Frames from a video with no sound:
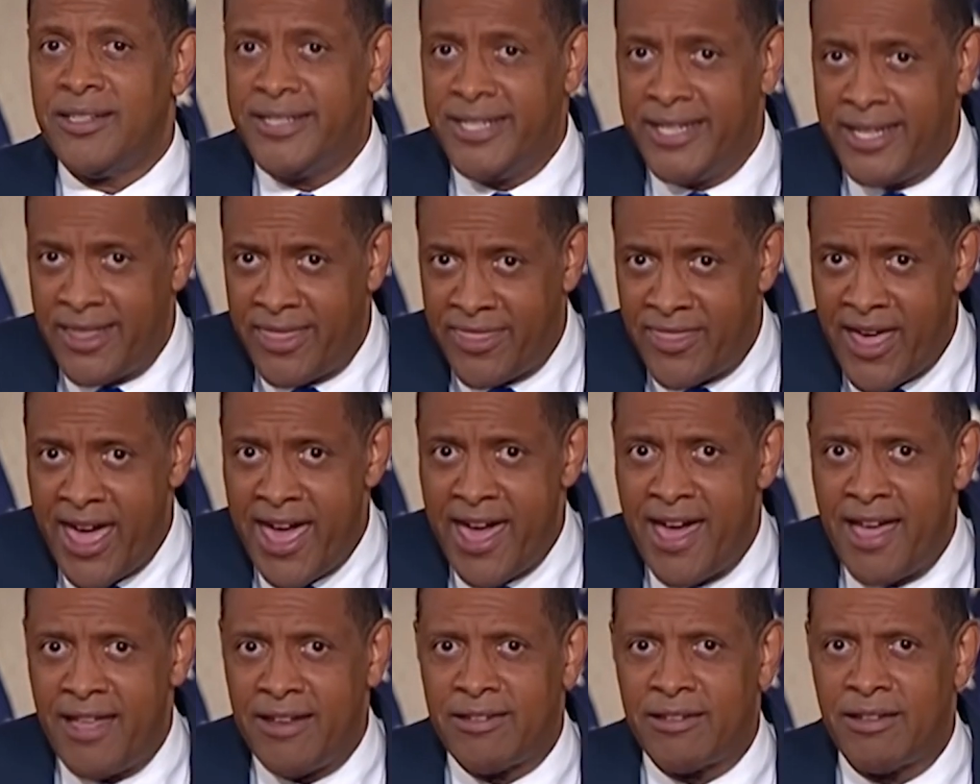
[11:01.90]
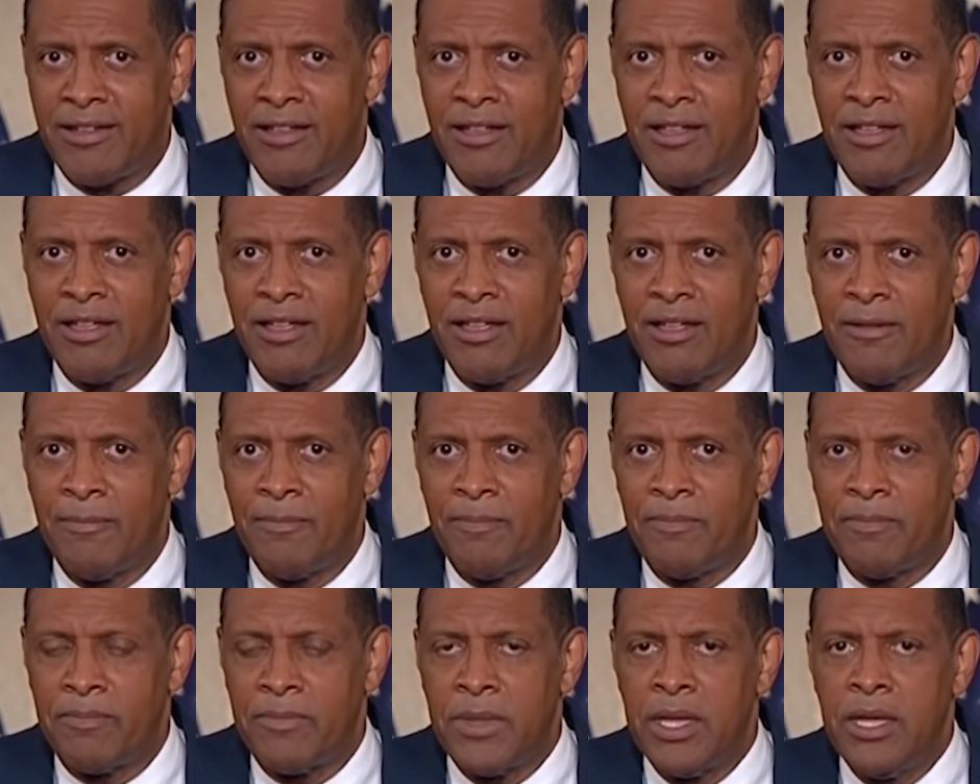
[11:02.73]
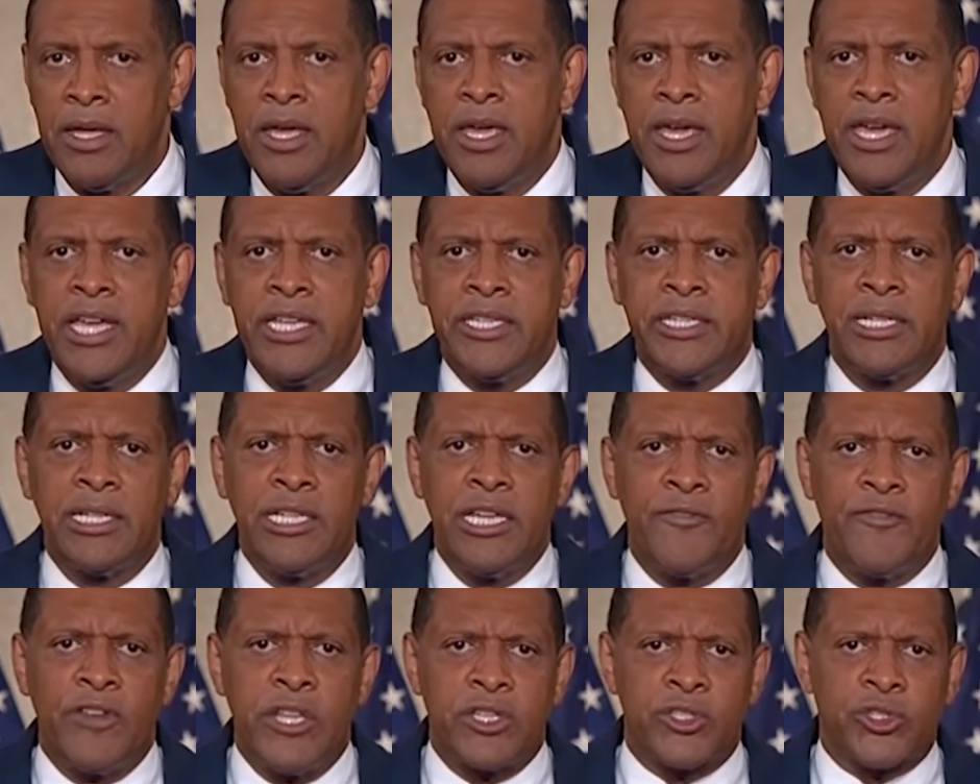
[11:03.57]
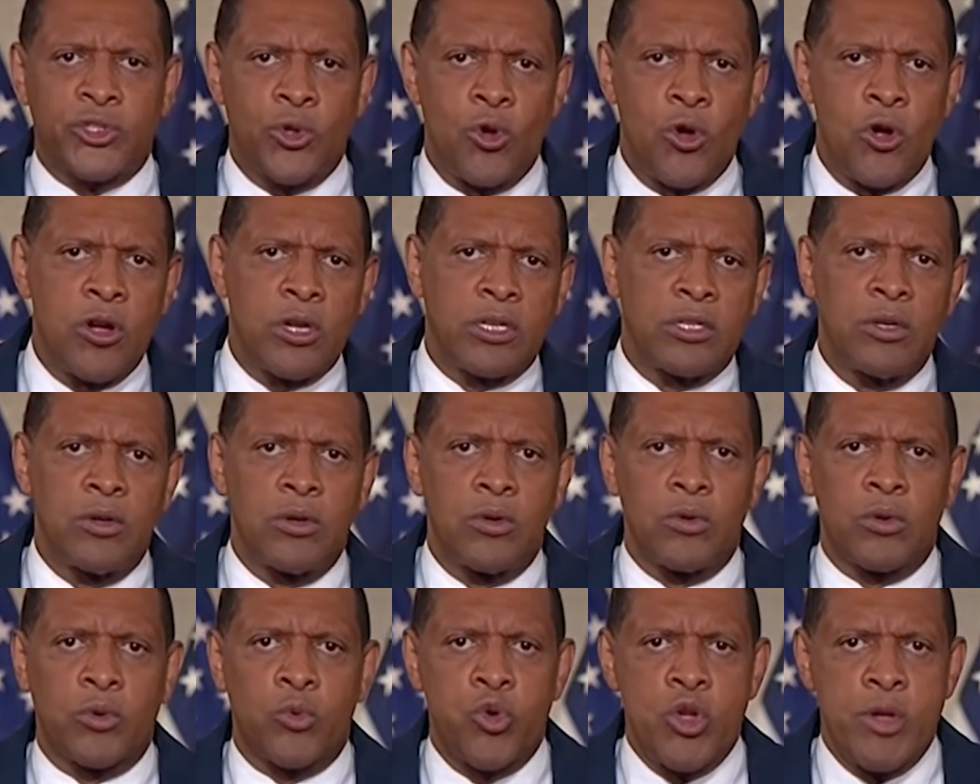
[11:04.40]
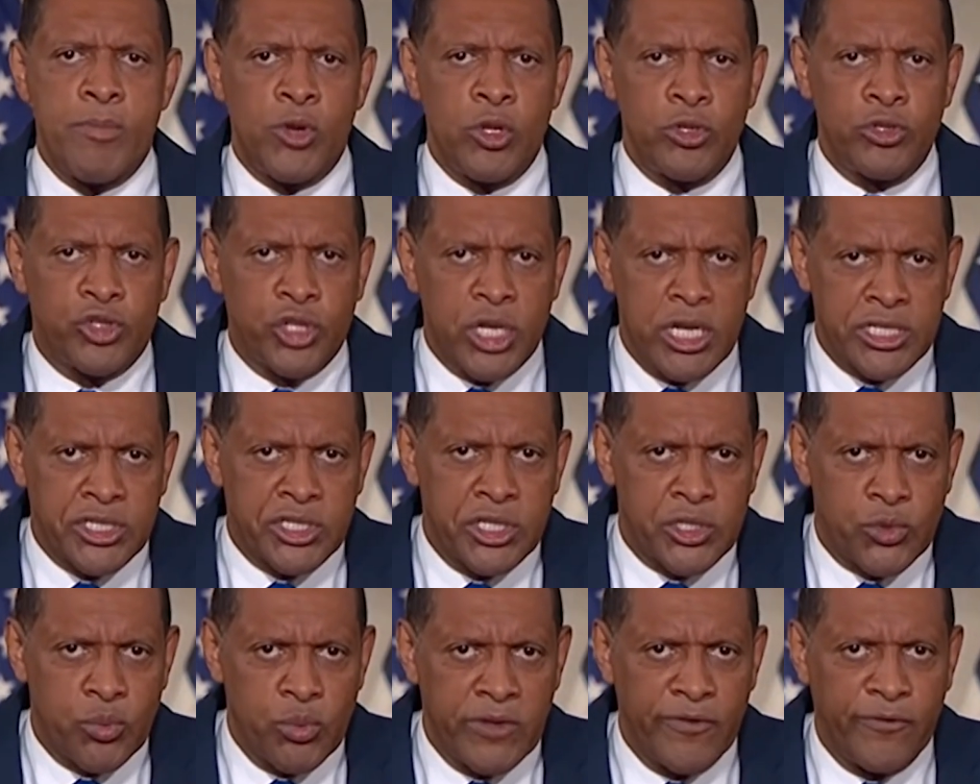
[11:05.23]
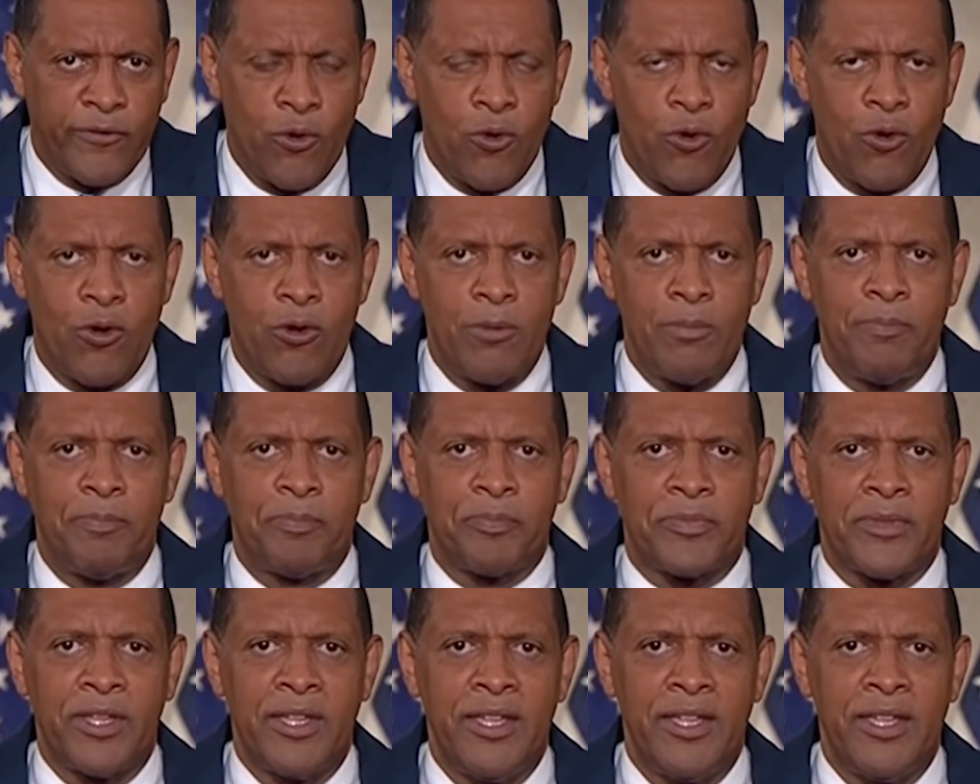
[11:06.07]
did that. He delivered historic criminal justice reform.